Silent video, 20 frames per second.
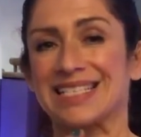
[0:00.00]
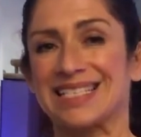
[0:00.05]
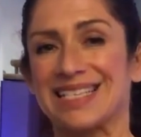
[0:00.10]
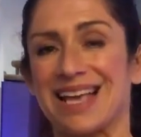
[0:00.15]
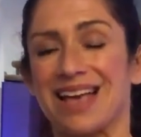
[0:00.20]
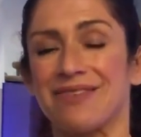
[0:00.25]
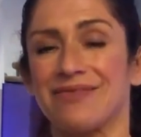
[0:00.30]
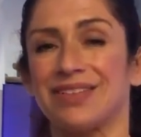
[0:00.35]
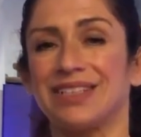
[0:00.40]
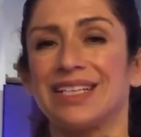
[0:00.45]

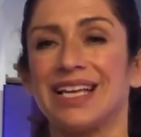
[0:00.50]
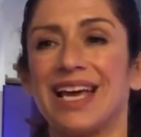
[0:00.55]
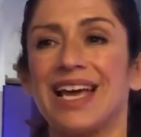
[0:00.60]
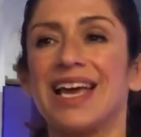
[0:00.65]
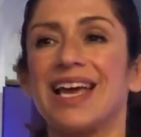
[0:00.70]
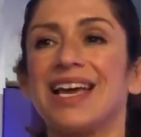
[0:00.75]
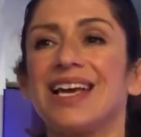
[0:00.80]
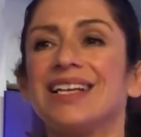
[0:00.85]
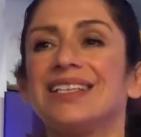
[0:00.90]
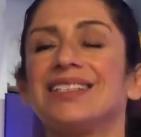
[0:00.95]
7,
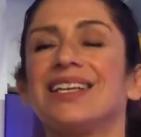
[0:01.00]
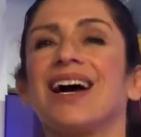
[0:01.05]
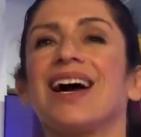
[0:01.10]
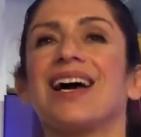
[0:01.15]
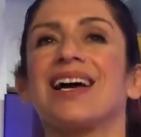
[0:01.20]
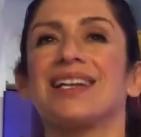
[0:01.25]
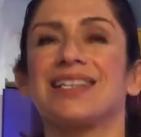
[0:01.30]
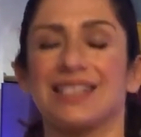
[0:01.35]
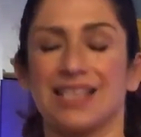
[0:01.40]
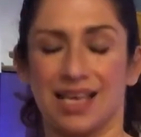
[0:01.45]
8,
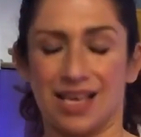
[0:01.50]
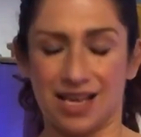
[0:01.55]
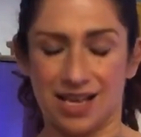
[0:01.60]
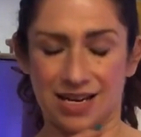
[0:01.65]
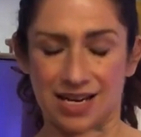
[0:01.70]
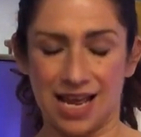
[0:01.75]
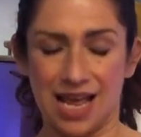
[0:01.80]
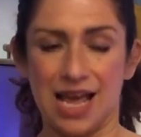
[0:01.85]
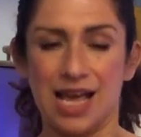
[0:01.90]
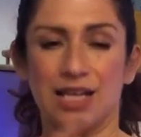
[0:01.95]
9,
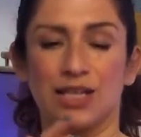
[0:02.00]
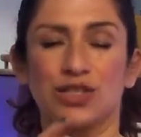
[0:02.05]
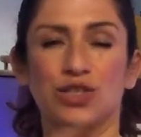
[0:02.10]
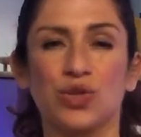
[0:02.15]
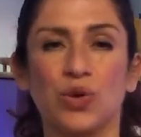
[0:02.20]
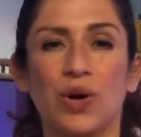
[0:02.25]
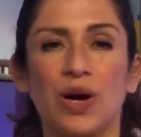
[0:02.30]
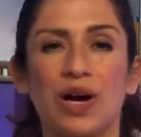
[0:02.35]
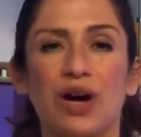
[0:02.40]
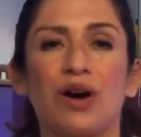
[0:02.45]
10, and
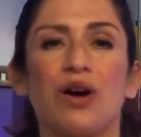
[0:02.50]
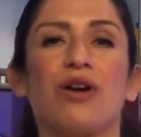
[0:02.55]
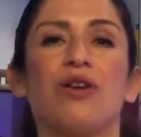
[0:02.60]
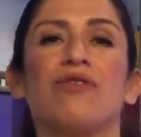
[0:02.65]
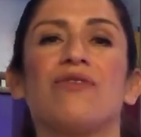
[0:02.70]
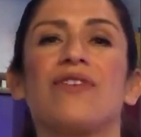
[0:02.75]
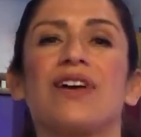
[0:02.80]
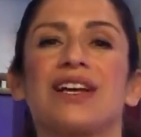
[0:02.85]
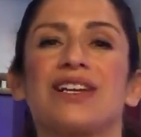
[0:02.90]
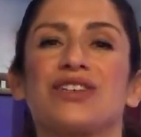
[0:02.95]

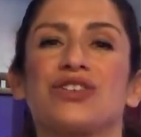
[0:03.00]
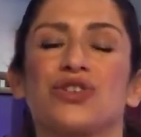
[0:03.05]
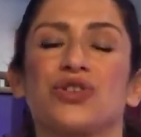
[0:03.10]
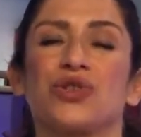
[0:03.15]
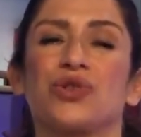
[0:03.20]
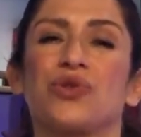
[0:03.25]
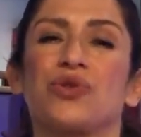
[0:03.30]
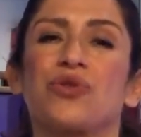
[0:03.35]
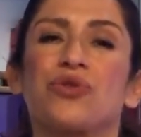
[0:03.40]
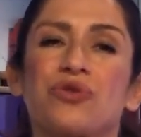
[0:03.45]
12, 1,
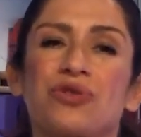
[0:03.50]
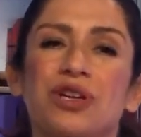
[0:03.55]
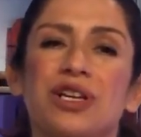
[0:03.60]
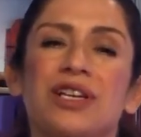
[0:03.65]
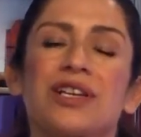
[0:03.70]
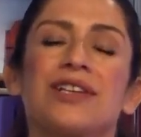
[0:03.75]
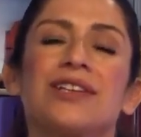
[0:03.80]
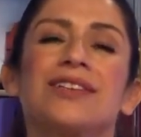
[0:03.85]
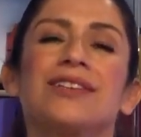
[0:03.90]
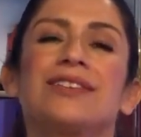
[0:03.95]
2,
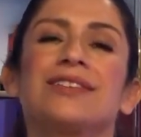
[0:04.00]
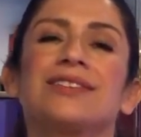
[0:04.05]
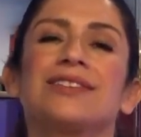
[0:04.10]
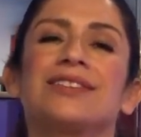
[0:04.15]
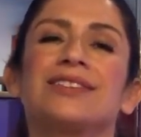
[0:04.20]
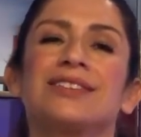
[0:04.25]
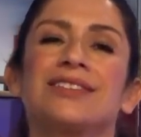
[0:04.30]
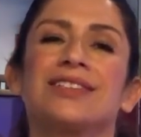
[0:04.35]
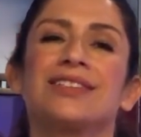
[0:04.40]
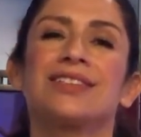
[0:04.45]

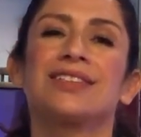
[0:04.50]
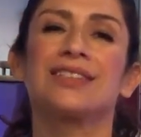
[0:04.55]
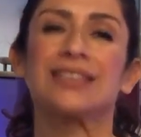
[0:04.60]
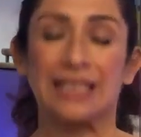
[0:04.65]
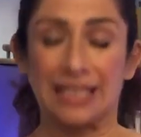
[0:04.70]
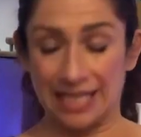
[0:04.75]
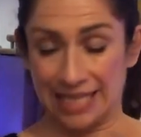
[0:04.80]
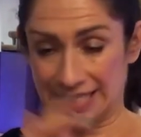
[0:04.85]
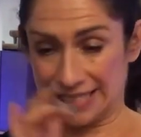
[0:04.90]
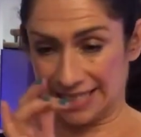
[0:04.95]

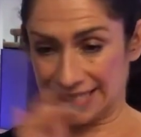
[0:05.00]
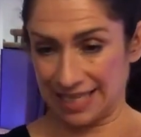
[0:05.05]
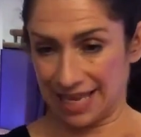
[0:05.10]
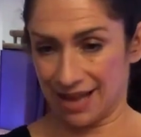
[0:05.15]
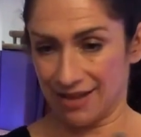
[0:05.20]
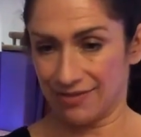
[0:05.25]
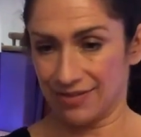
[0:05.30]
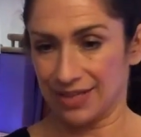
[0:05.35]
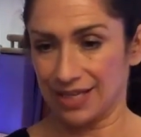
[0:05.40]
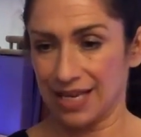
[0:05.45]
3,
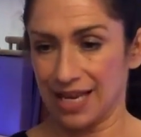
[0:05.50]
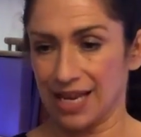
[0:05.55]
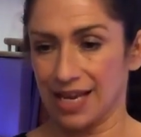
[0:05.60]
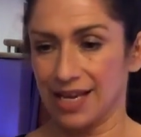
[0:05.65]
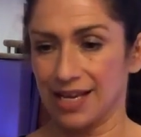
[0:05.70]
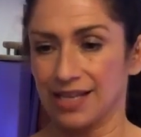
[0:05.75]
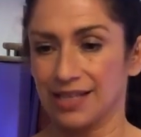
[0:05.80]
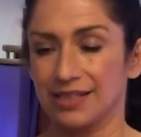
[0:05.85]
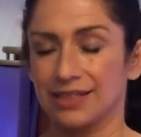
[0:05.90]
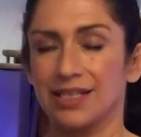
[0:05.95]
7,
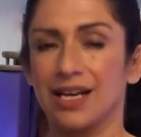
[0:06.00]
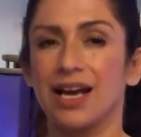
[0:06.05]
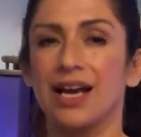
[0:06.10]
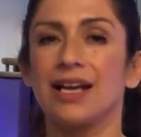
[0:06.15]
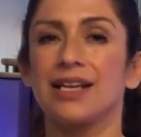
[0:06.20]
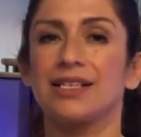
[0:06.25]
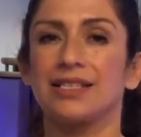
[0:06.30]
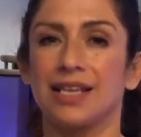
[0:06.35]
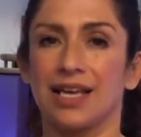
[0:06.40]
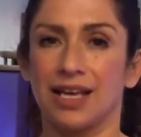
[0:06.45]
8,
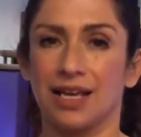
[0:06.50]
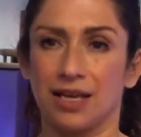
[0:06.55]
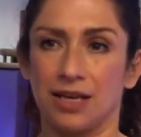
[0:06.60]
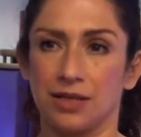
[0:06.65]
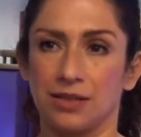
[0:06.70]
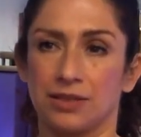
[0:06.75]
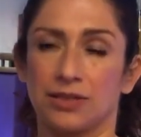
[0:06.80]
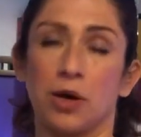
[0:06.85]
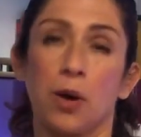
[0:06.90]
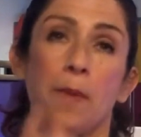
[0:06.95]
9,
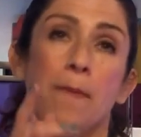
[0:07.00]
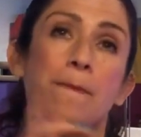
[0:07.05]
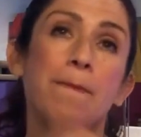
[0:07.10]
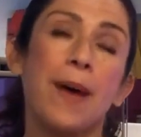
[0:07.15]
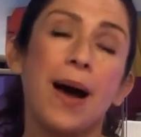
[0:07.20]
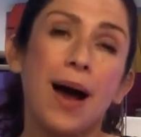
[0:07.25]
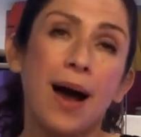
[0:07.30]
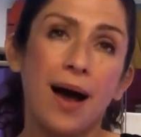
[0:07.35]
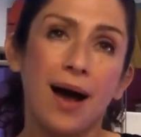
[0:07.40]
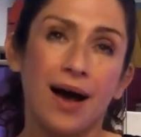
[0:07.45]
10. So
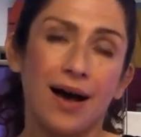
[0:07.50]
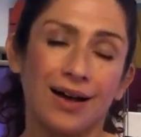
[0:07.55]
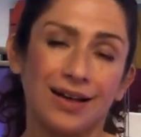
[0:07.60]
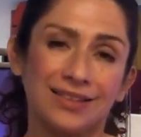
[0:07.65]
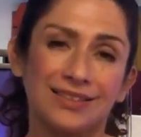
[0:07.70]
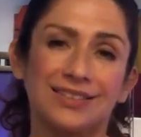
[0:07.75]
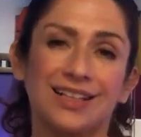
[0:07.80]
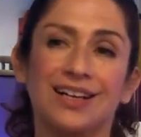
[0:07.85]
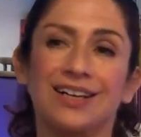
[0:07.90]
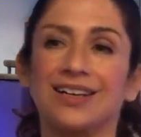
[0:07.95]
ba,
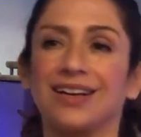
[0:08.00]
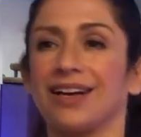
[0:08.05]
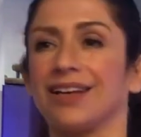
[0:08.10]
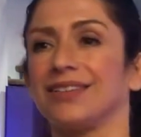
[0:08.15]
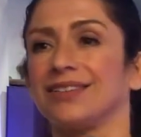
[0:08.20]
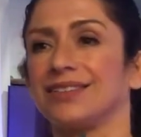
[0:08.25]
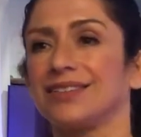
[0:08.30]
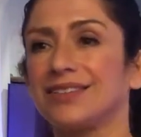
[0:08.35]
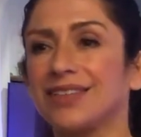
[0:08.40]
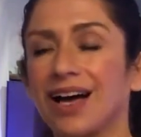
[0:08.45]
ta, ka,
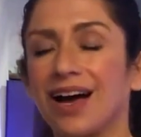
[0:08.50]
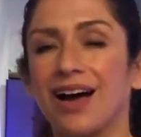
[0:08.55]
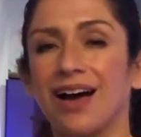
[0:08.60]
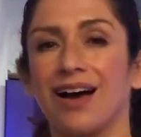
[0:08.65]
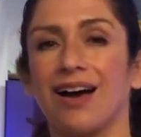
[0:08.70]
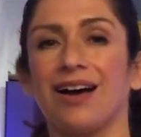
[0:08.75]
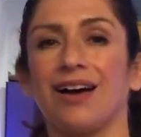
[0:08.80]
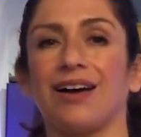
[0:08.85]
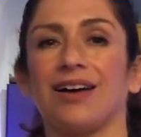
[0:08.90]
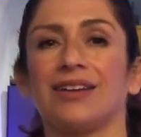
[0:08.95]
ta,
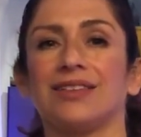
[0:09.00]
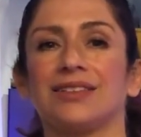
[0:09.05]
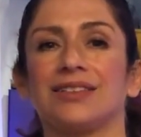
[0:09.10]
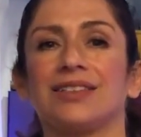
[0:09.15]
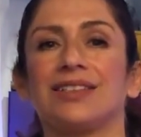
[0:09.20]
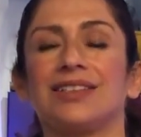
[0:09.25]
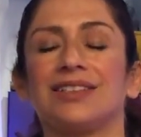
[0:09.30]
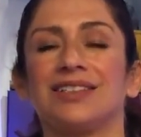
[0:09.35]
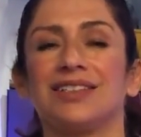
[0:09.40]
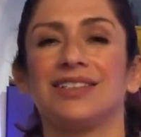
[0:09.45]

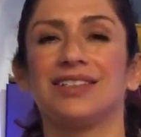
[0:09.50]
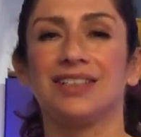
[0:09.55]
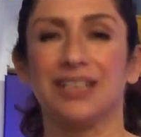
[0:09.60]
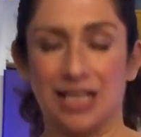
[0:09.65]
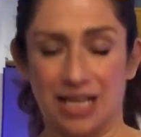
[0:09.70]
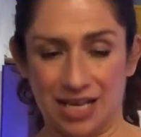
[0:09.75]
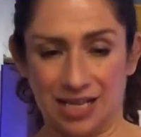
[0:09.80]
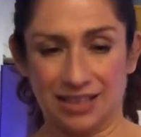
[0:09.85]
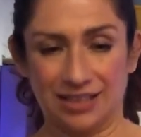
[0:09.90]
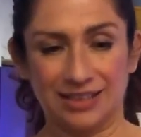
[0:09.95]

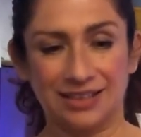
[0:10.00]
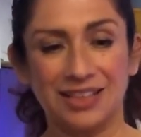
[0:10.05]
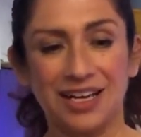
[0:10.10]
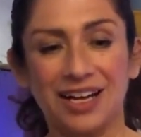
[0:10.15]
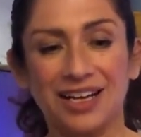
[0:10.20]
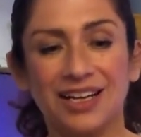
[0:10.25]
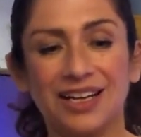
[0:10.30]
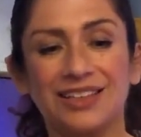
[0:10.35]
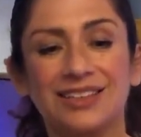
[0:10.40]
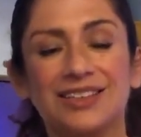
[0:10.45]
ta,
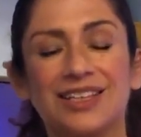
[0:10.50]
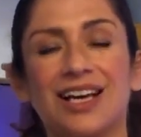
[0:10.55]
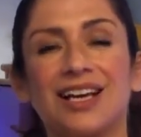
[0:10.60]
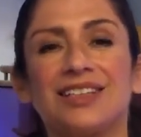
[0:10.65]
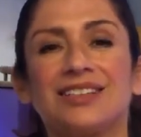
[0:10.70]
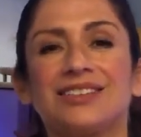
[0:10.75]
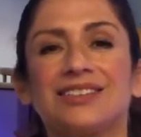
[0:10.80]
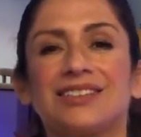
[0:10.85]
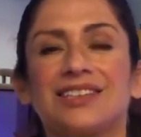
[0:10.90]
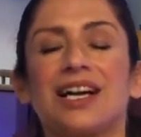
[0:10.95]
ka,
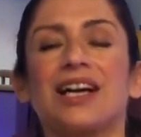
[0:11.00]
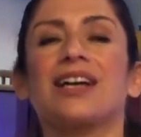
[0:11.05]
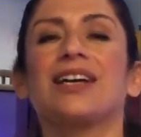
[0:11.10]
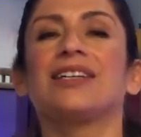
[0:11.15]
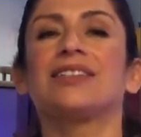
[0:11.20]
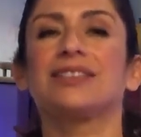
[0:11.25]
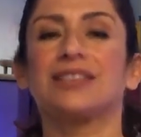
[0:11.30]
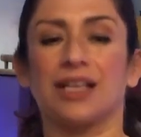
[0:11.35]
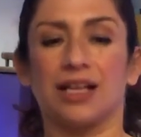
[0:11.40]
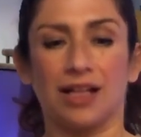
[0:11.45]
tan, ta,
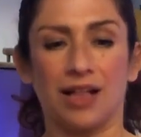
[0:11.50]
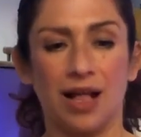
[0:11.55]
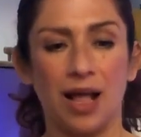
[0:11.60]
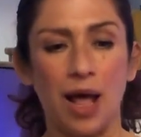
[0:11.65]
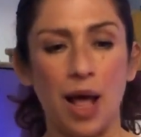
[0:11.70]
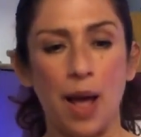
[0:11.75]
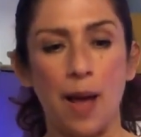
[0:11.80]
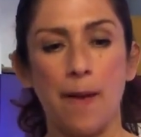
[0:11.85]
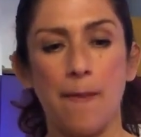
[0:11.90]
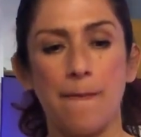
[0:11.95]
ka, tan,
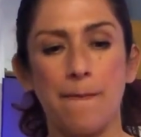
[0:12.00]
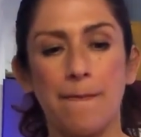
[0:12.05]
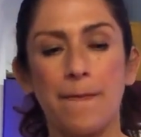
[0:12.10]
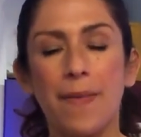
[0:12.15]
and